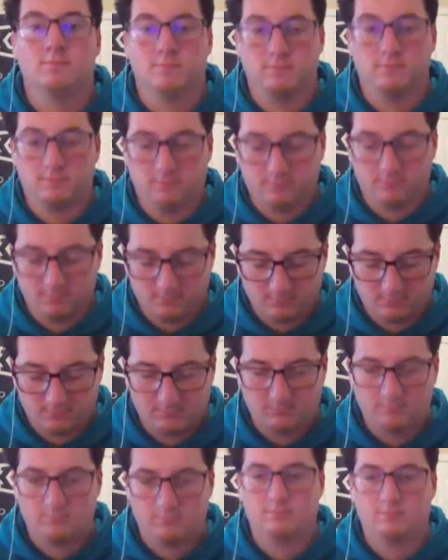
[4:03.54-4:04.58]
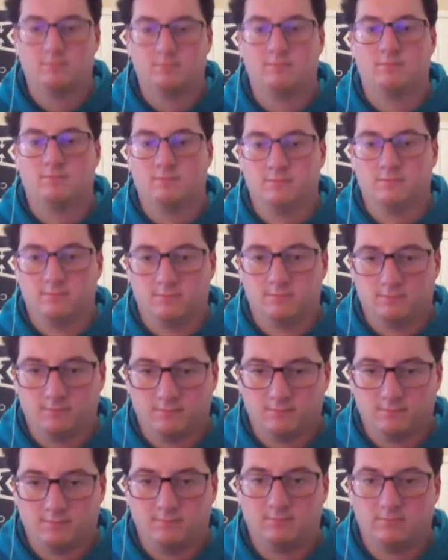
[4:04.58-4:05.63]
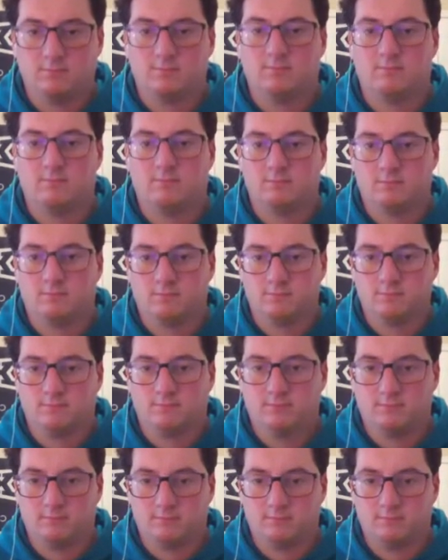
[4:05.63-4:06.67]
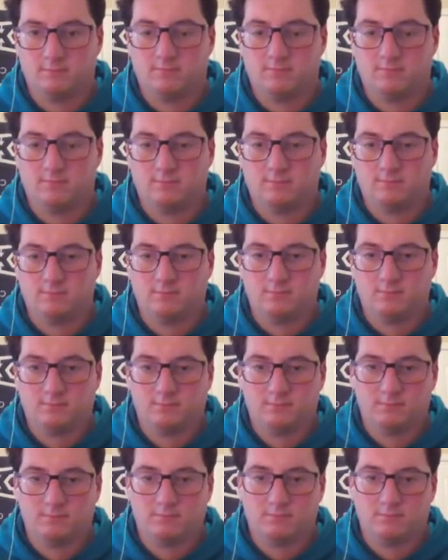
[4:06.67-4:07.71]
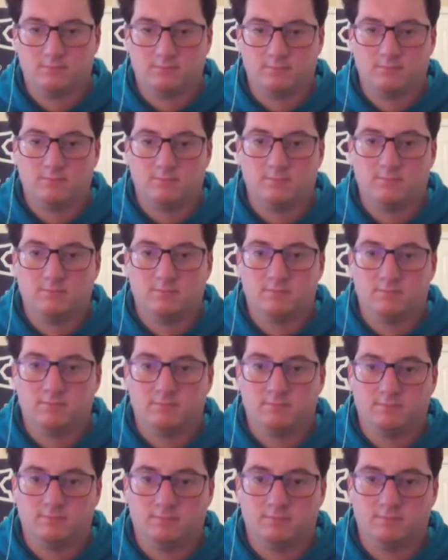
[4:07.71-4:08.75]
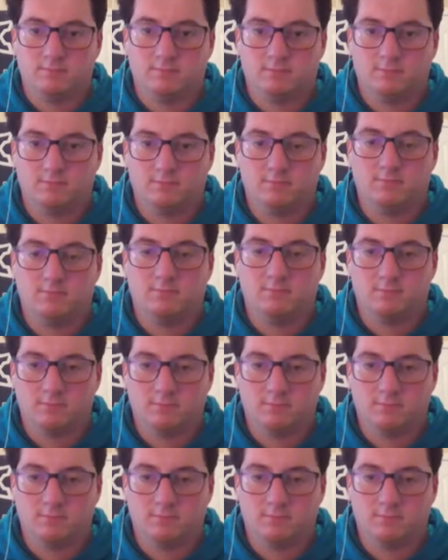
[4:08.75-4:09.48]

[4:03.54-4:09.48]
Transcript: No words are spoken by the person on screen.